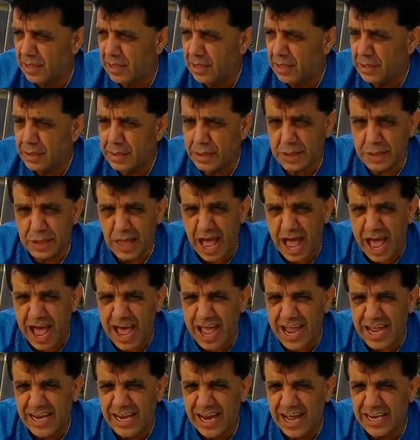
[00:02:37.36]

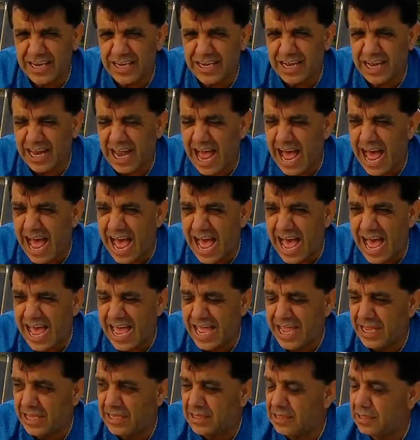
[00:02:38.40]
Sign and
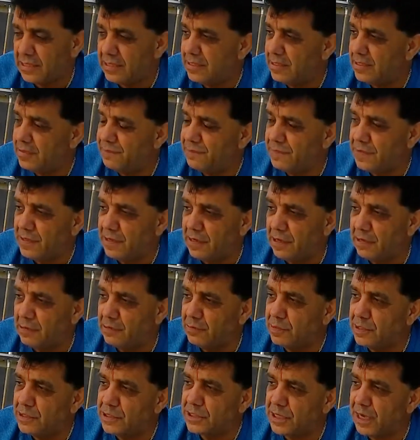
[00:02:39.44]
Glide. If you know
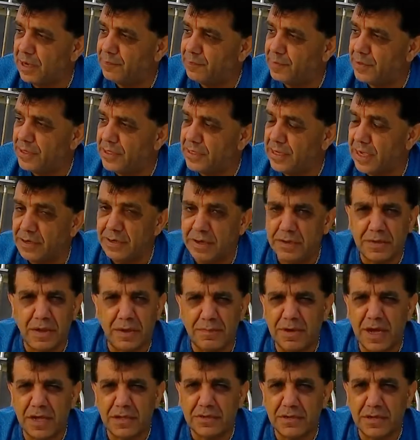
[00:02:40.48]
which company that is,
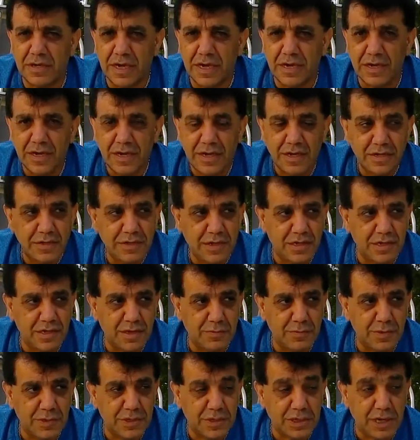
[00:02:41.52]
I'm not going to tell
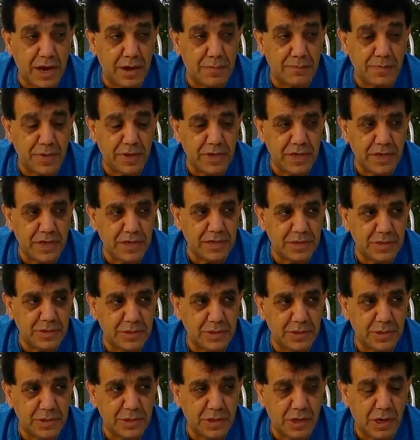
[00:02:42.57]
you which company you
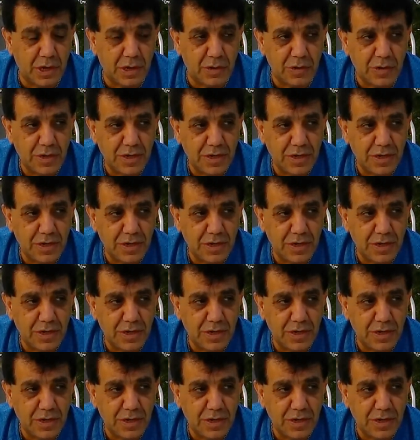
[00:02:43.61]
should go,